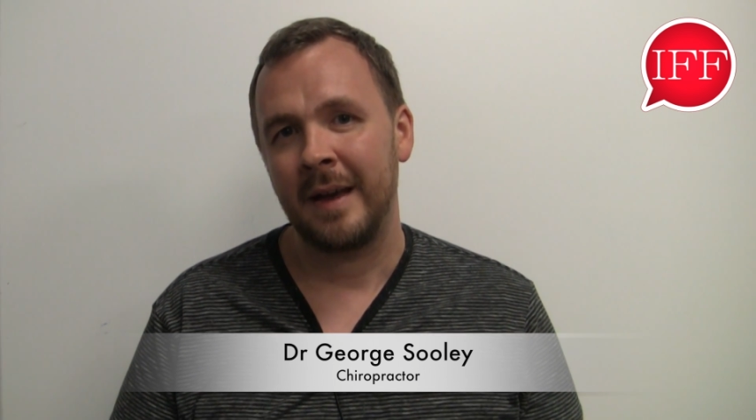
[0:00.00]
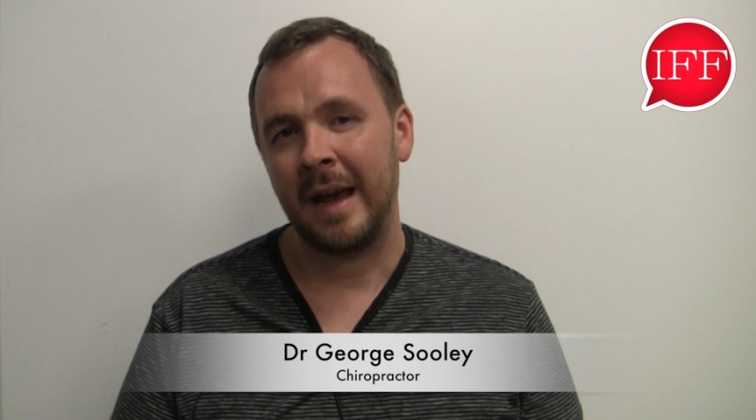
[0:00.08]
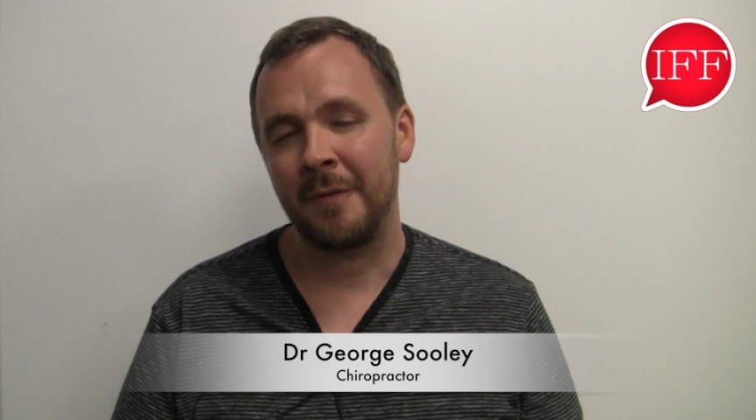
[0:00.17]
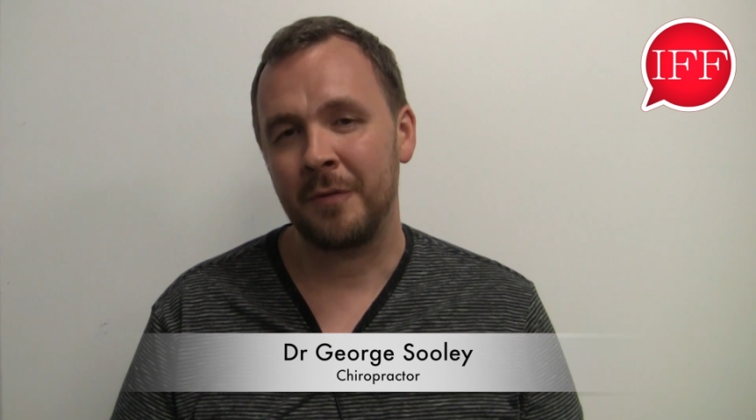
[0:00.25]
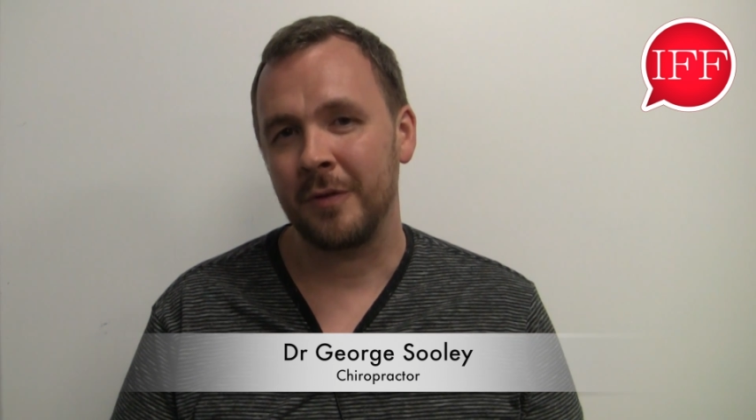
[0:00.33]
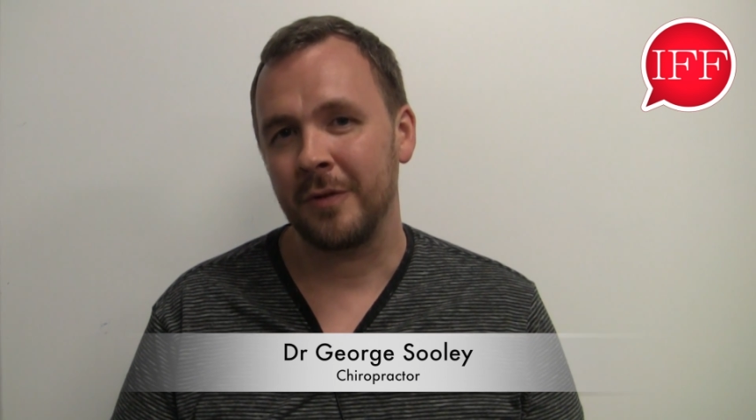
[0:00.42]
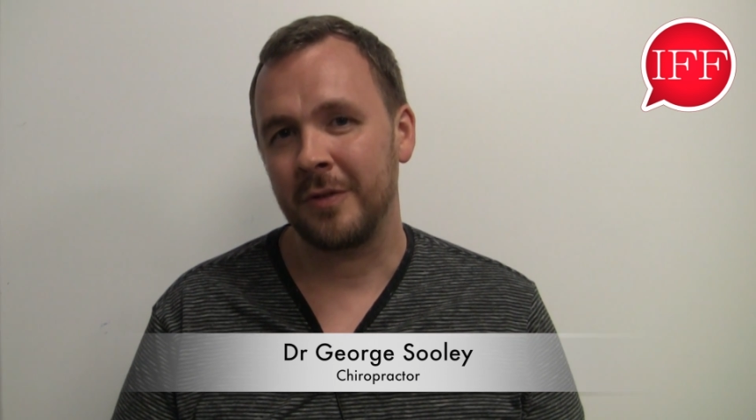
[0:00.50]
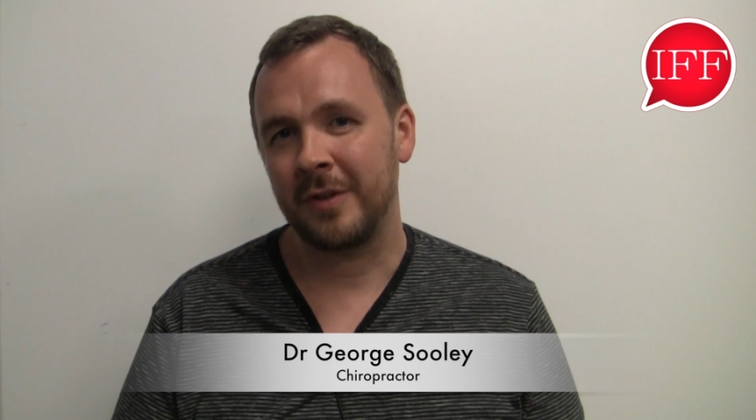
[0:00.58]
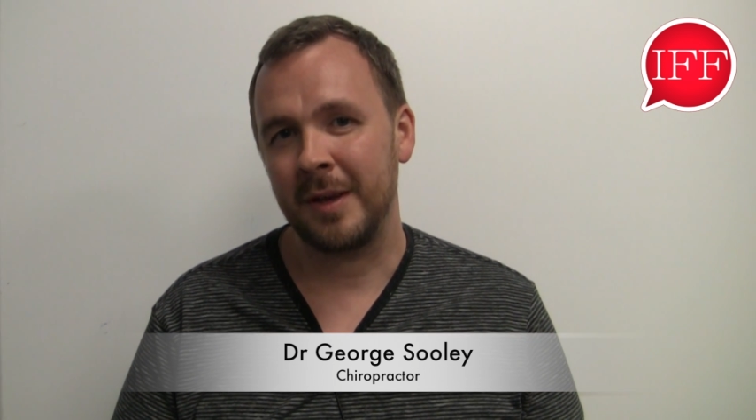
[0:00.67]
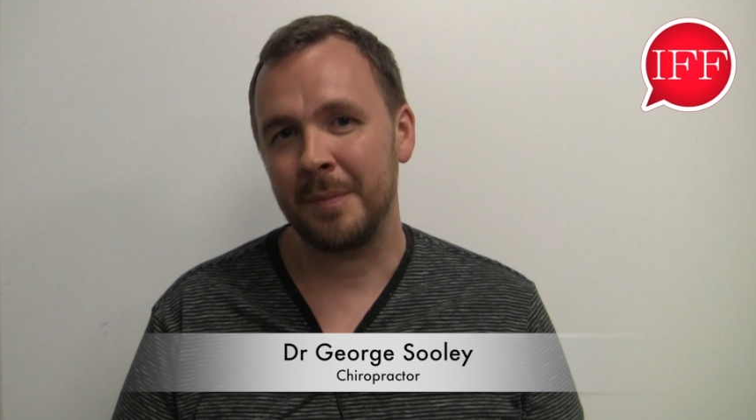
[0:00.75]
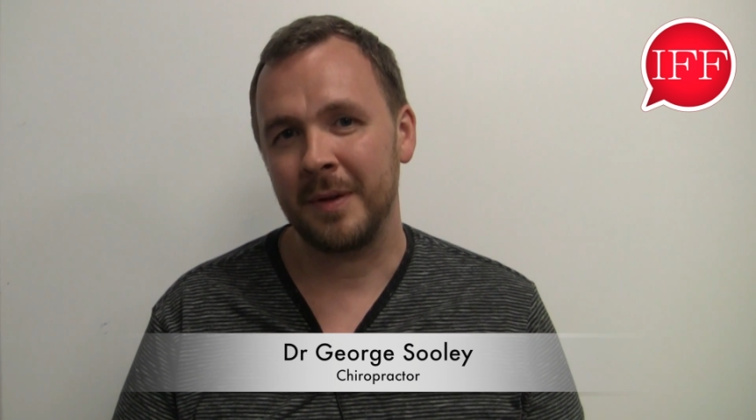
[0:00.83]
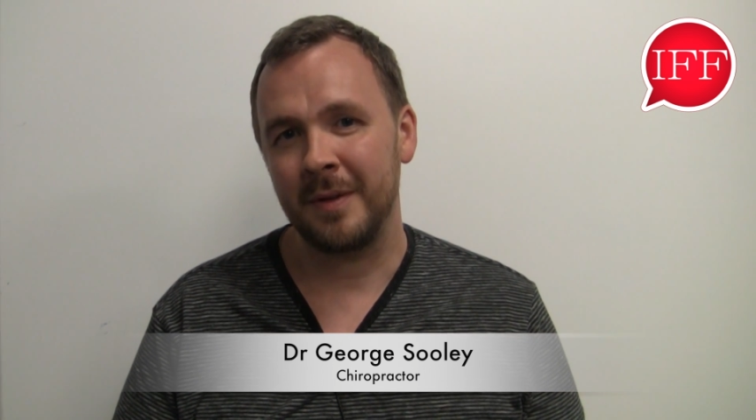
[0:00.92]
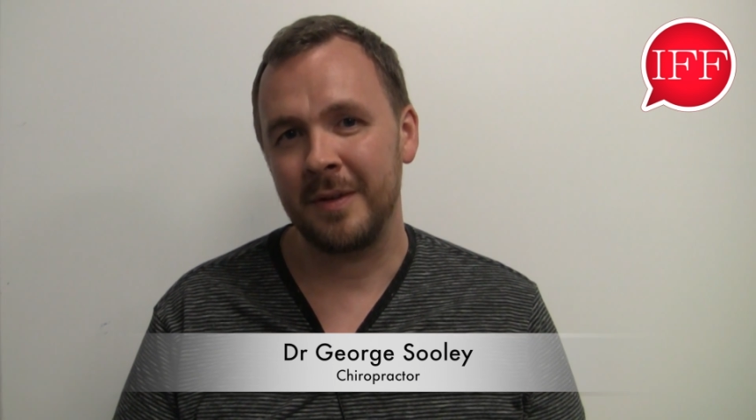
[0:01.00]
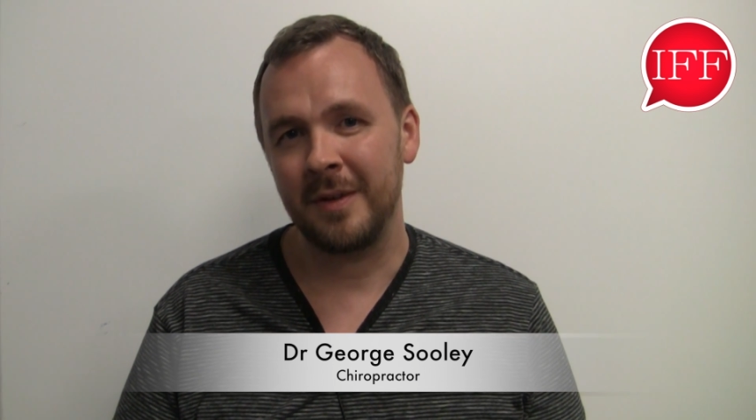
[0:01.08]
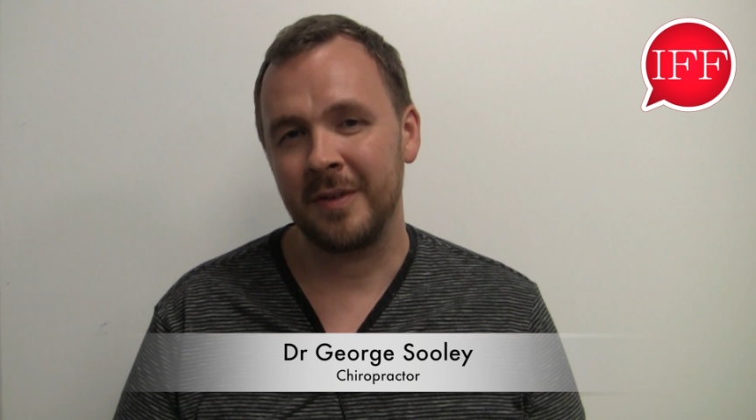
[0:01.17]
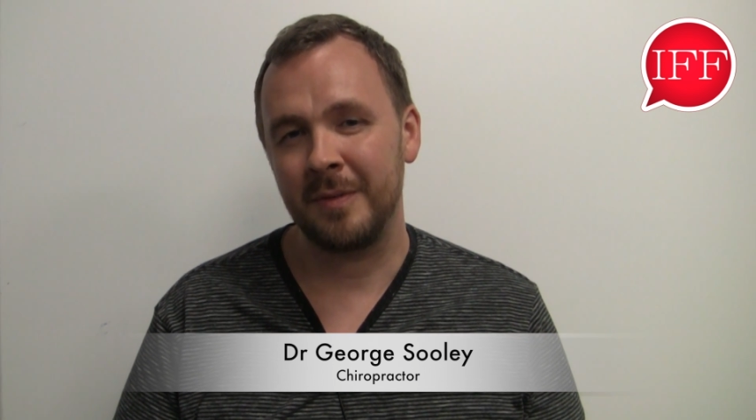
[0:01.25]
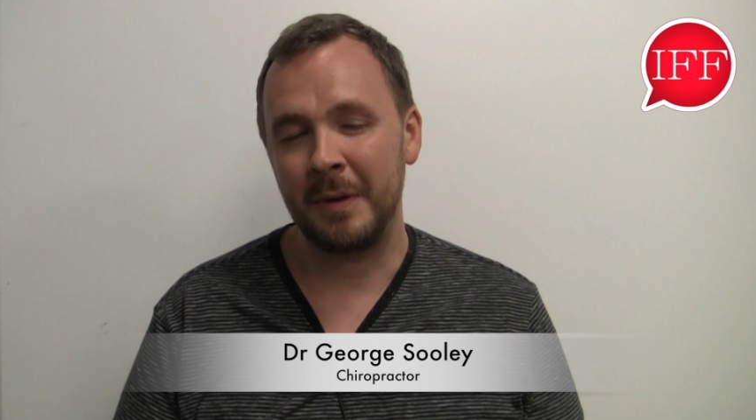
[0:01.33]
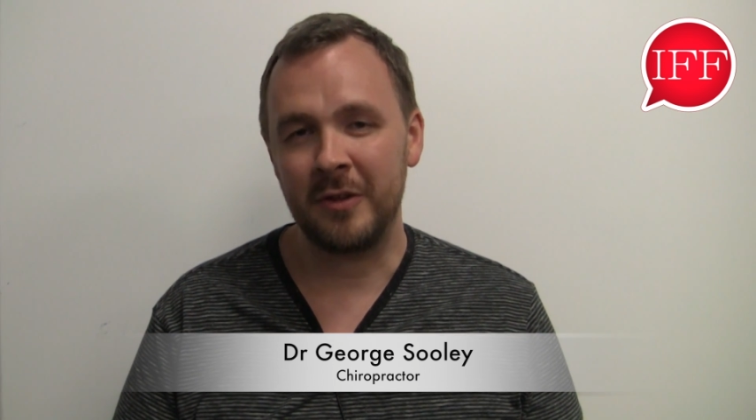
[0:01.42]
After skipping
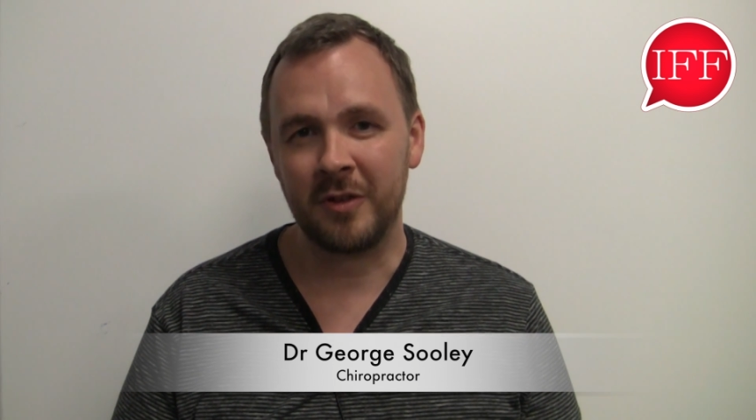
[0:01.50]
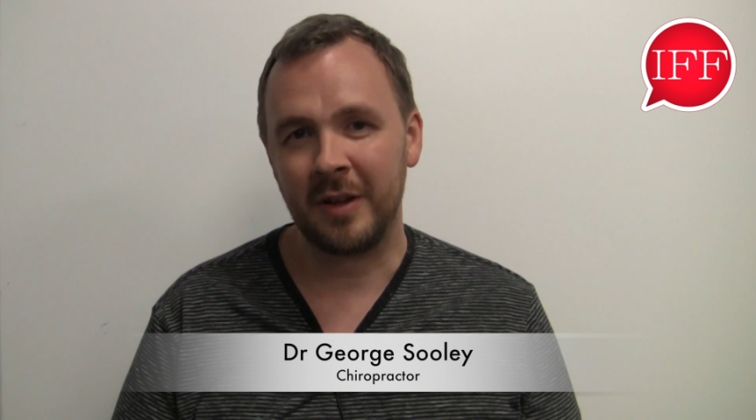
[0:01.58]
speech